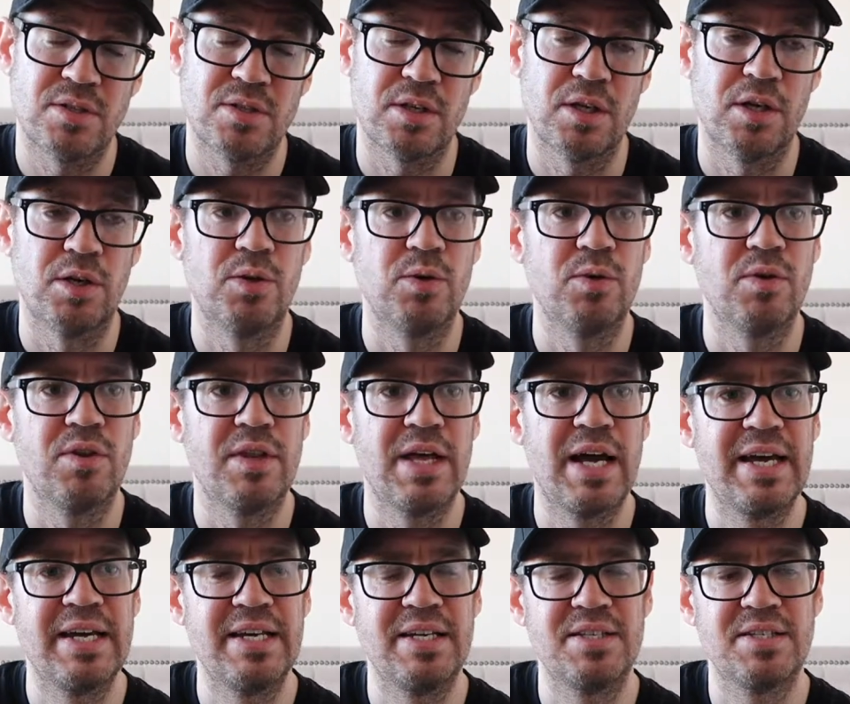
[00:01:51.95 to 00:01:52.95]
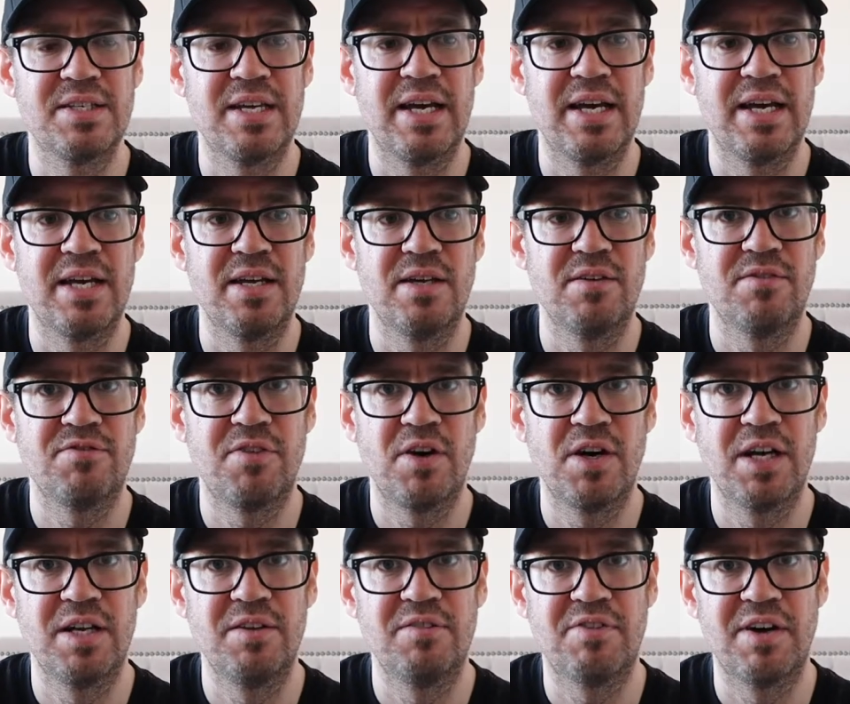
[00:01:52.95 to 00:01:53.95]
So that is a
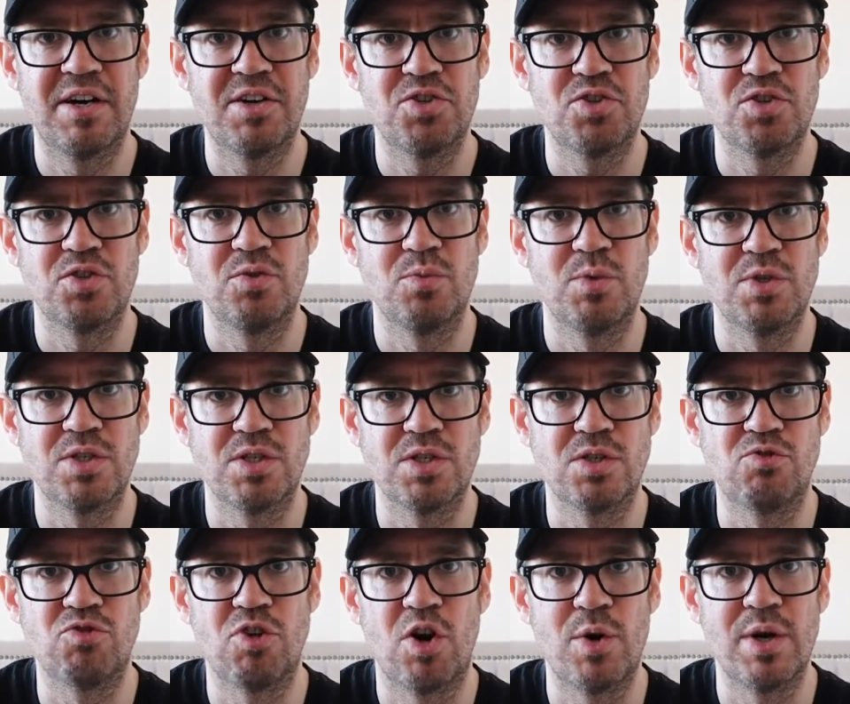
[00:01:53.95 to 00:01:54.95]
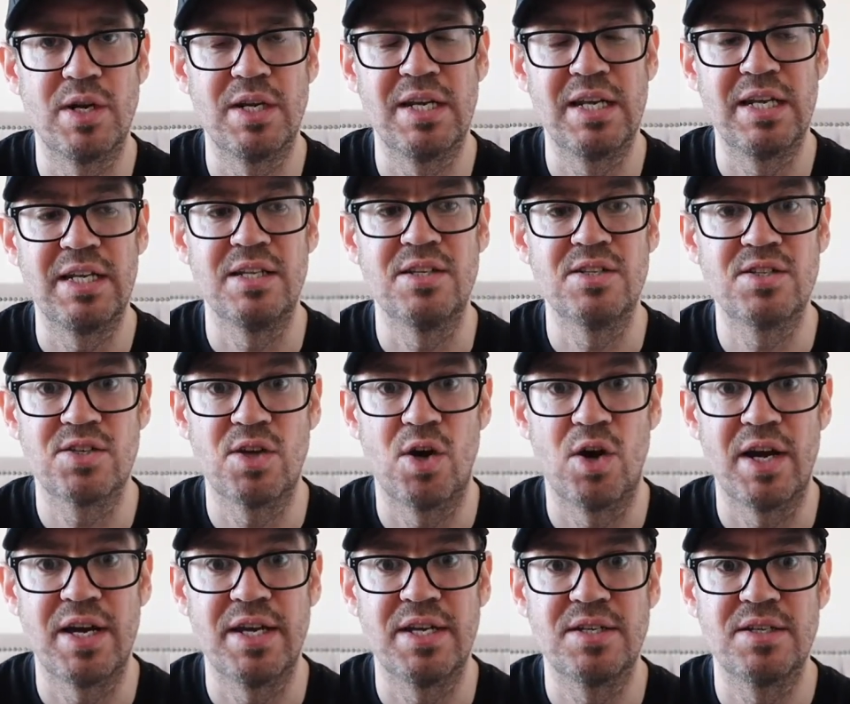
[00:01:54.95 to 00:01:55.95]
fungal infection which is growing
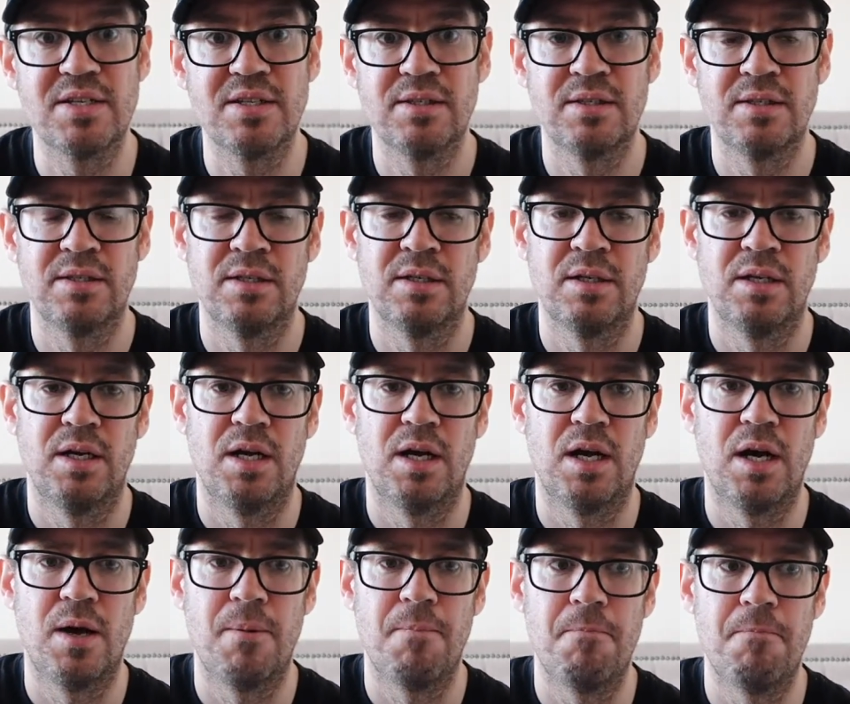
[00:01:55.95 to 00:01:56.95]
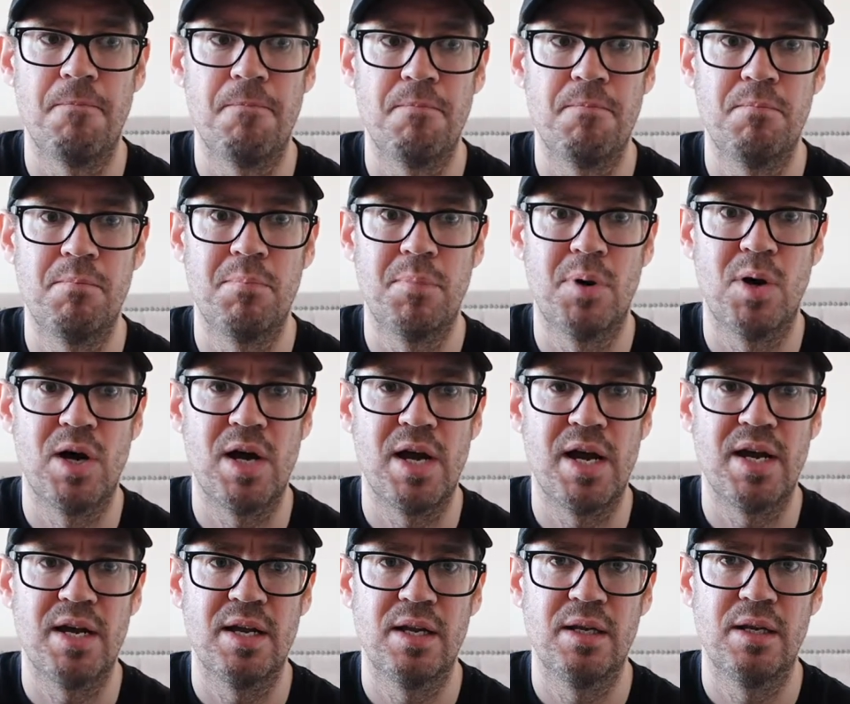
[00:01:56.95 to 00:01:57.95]
inside
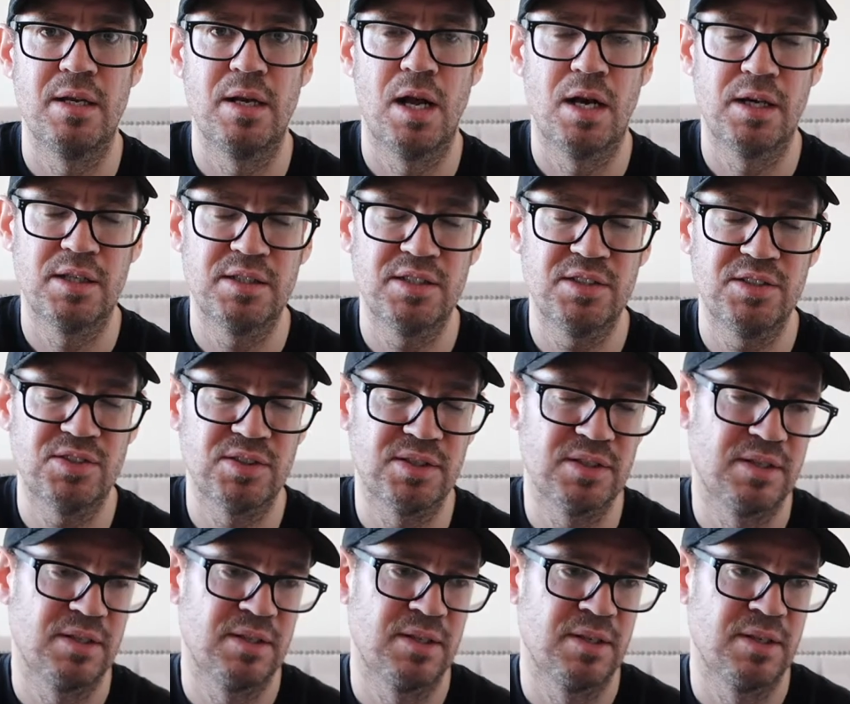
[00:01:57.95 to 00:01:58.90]
my lungs.